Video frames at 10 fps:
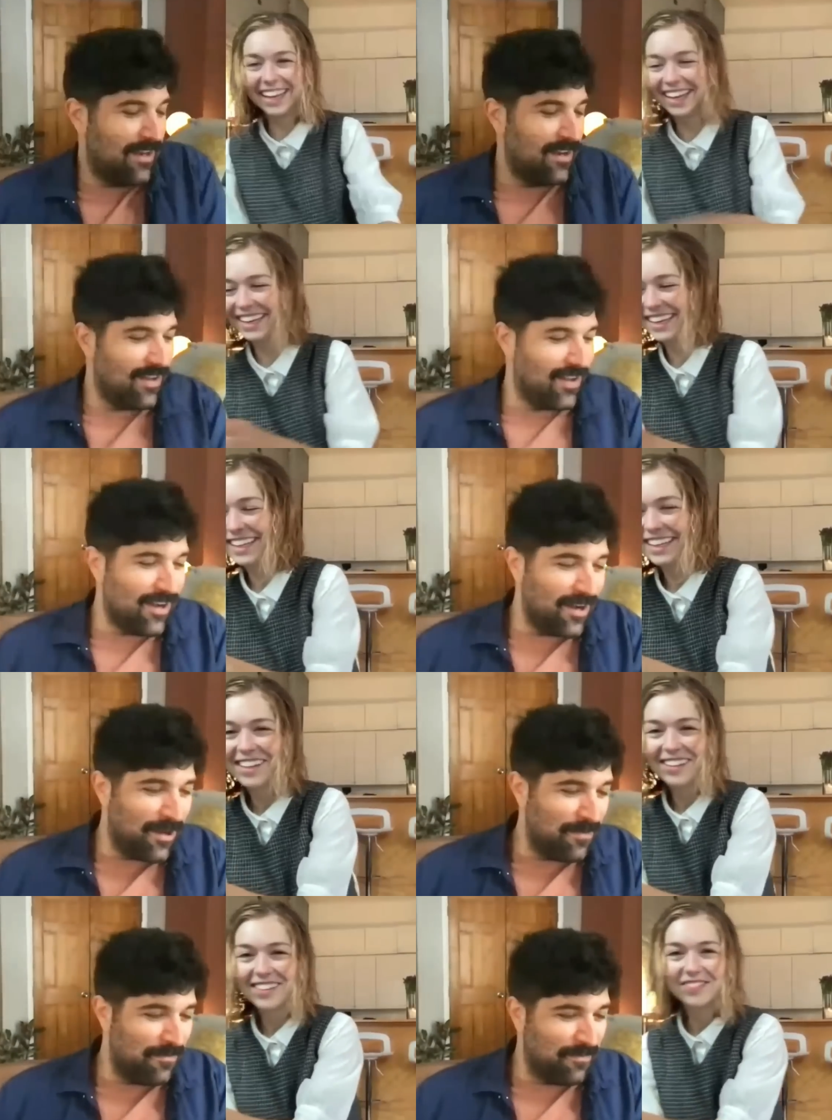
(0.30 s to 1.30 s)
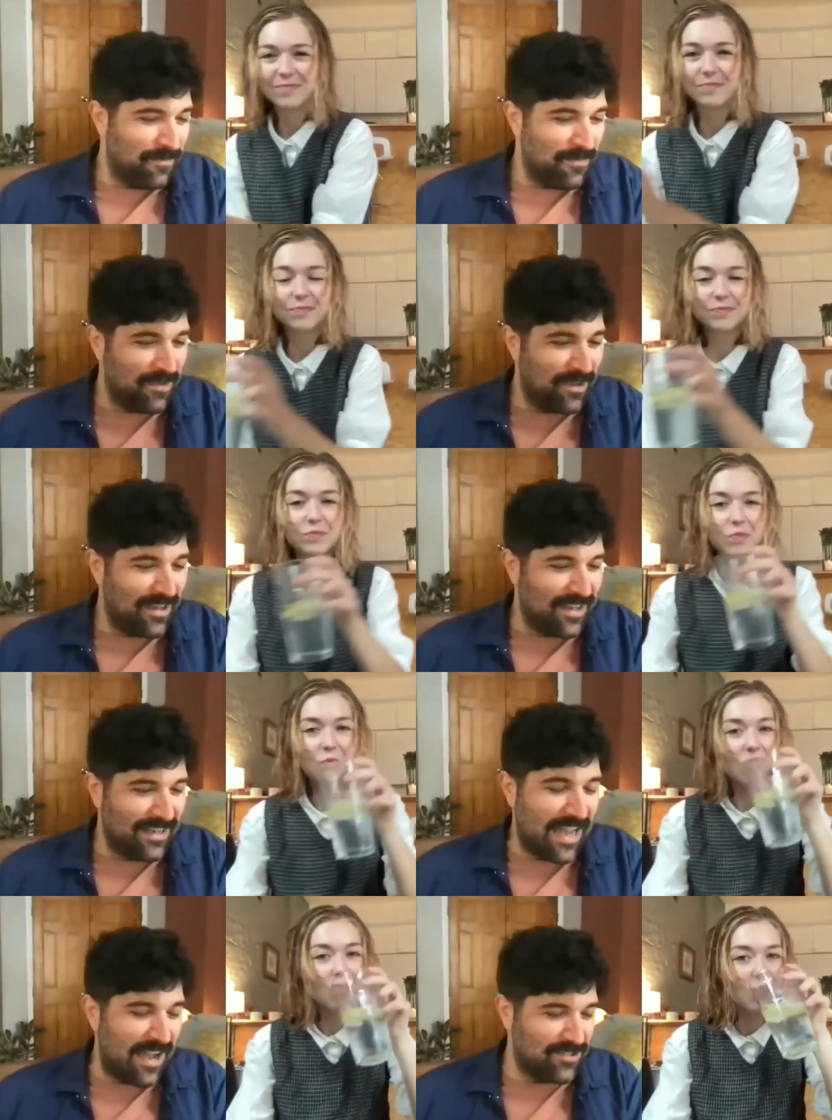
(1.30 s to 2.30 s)
Speaker 1: And um,
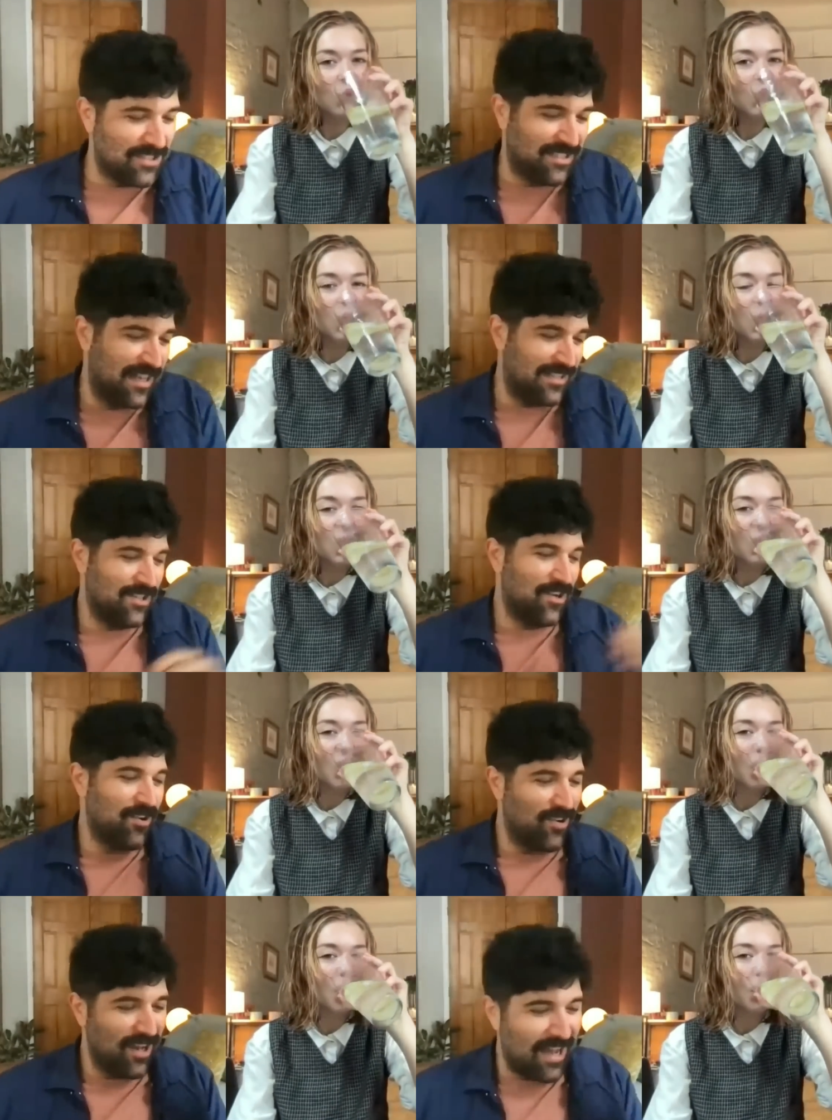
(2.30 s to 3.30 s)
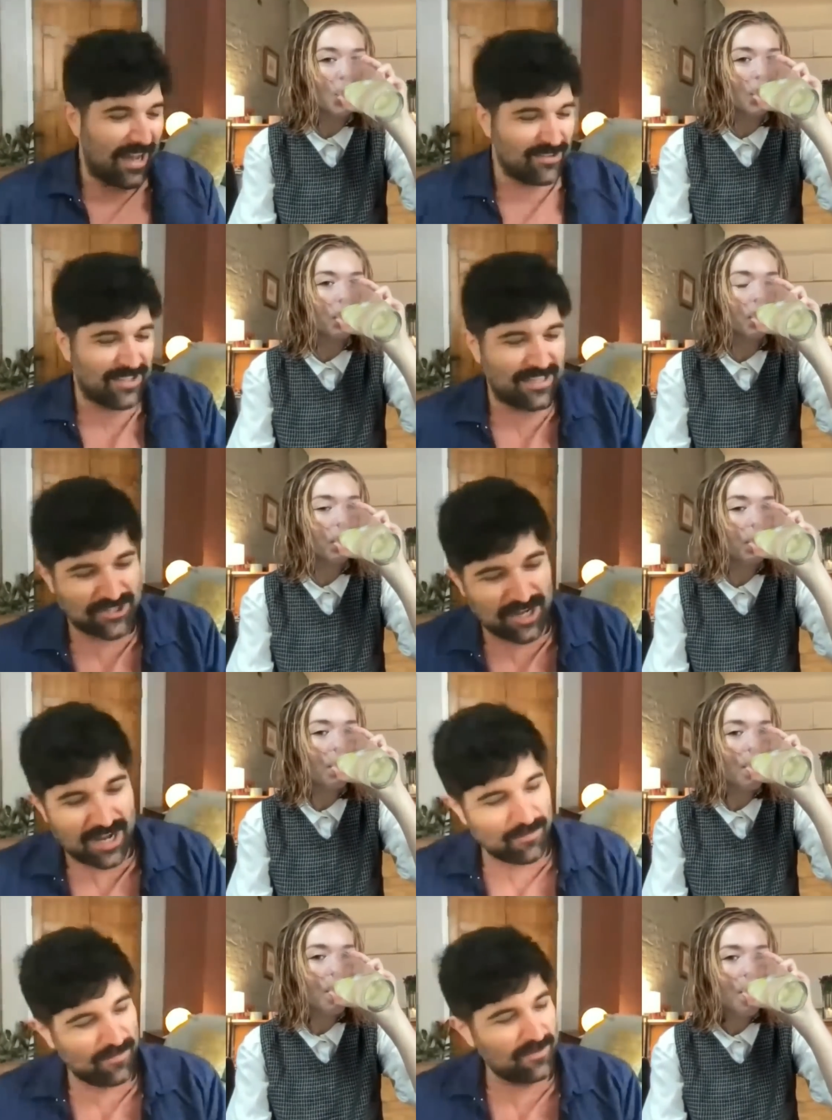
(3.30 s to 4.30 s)
yeah, I was just saying. So I was like,
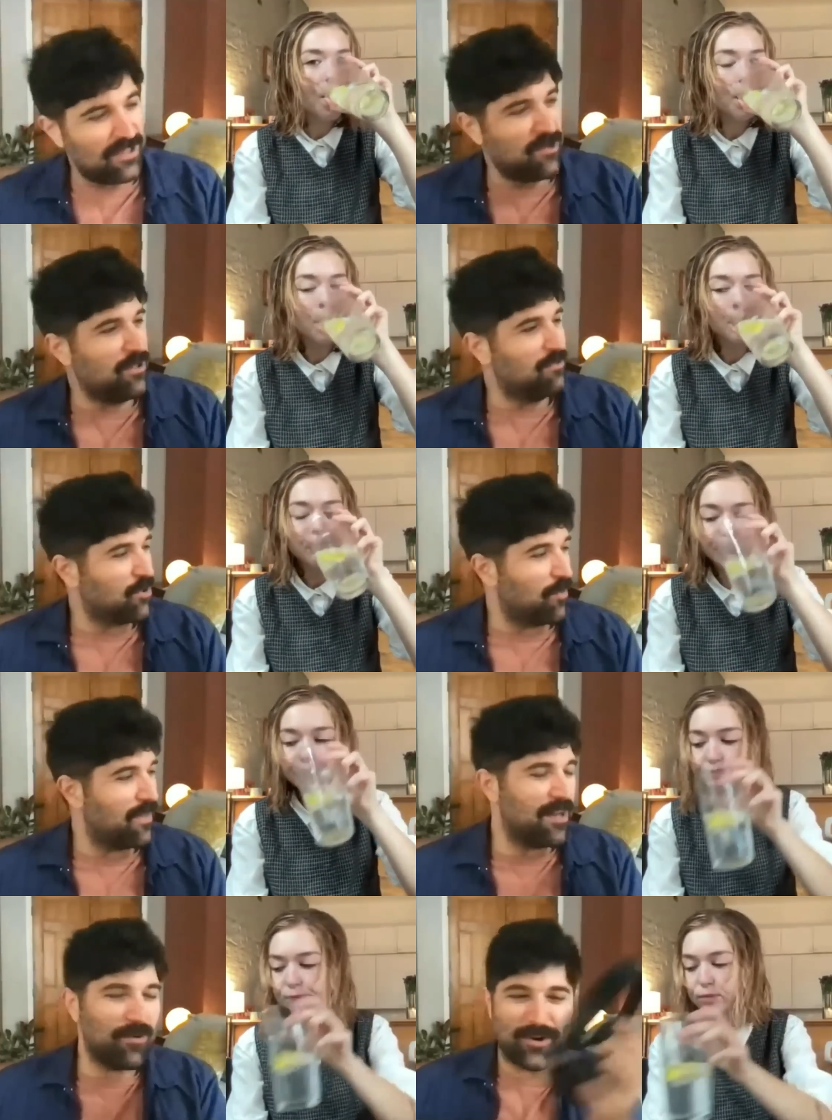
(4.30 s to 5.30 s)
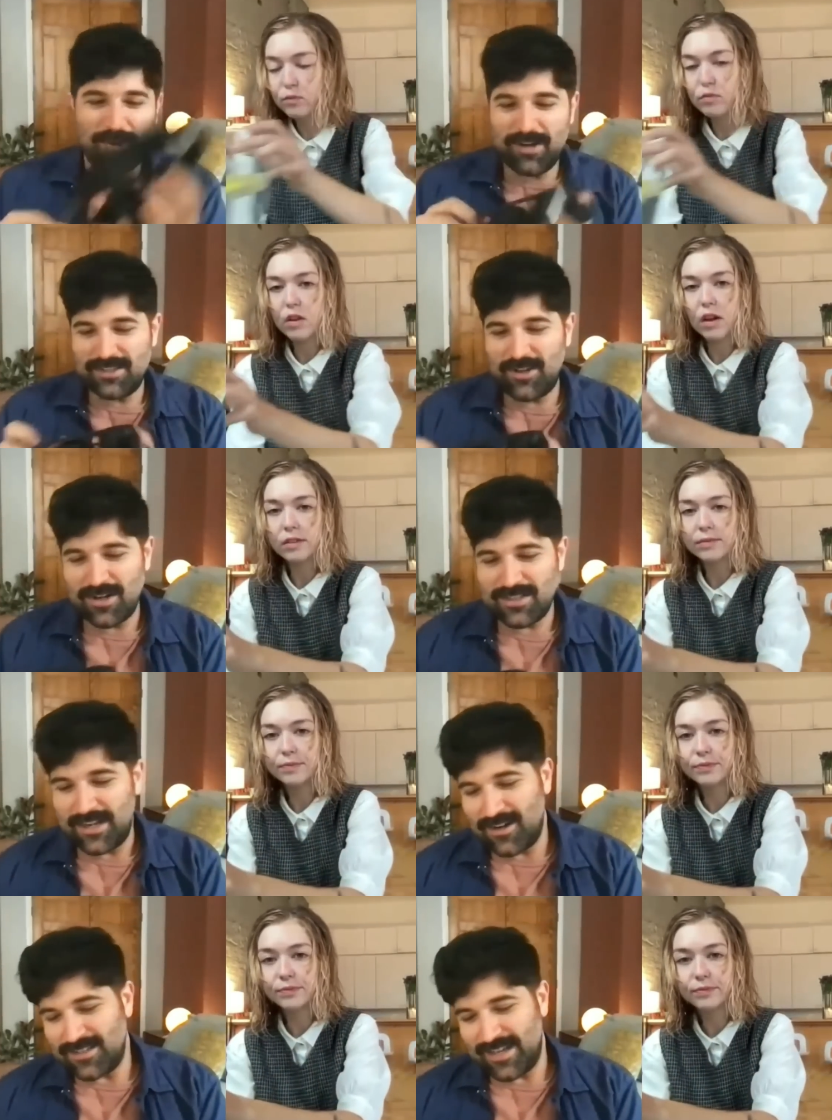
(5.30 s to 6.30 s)
should I? You you told me that you were going to Guitar
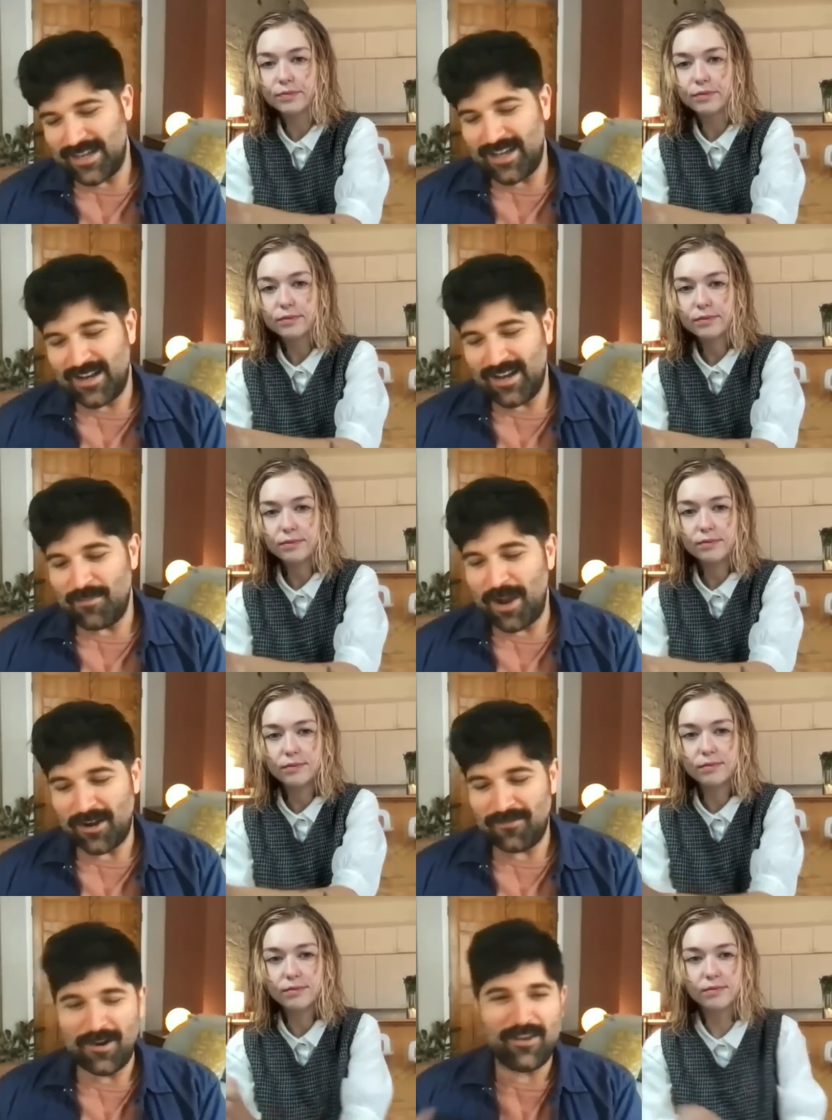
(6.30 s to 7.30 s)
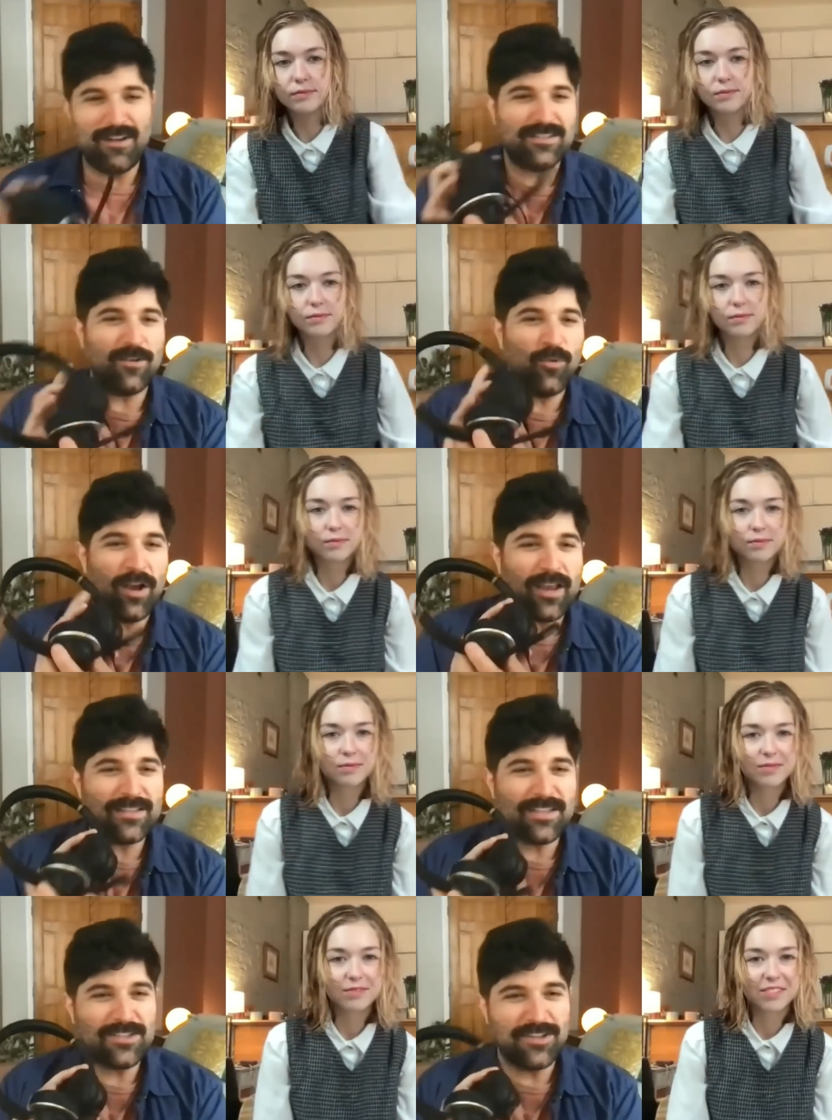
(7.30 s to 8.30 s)
Center to get a microphone, and I was like, well, I
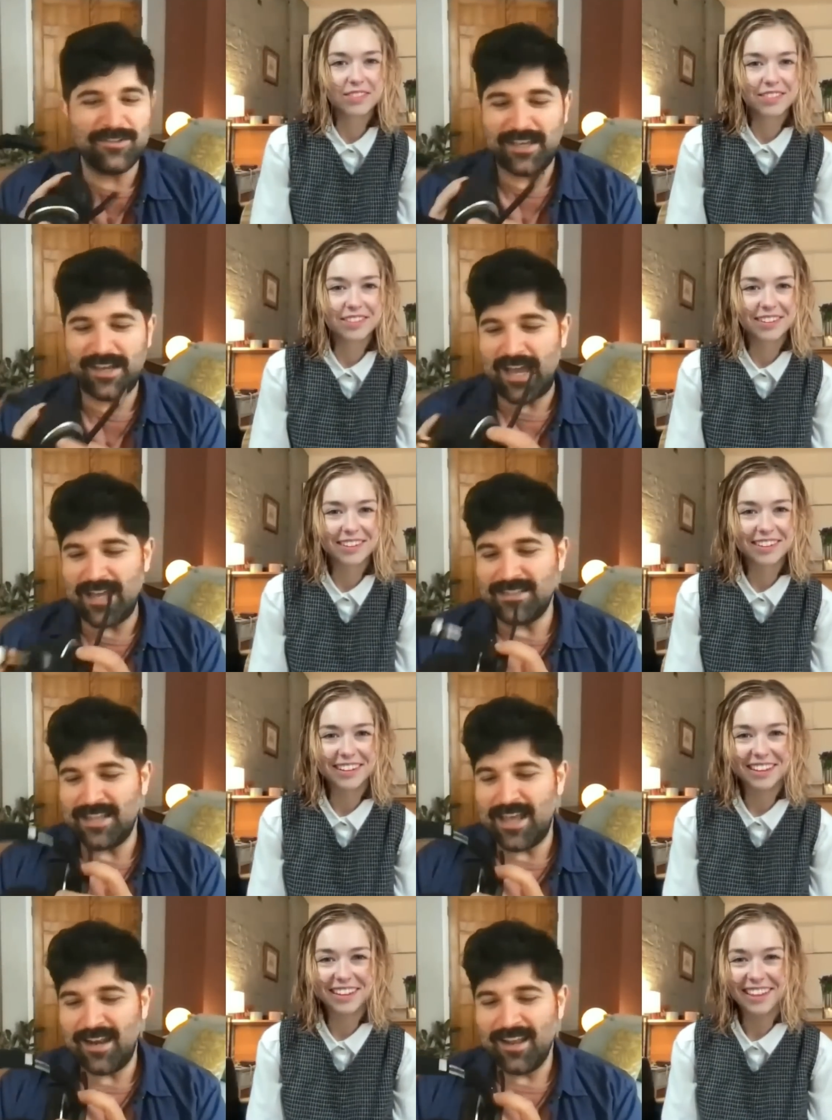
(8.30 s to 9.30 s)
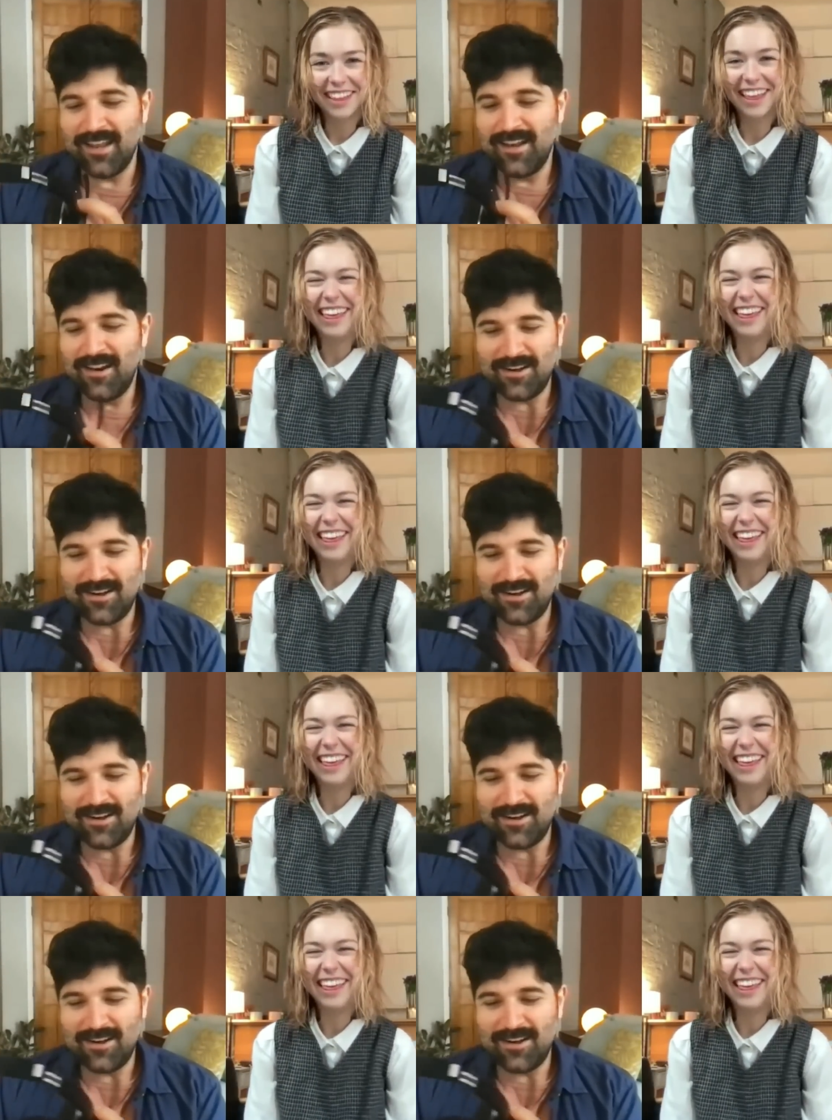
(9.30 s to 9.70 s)
guess I should use like a headset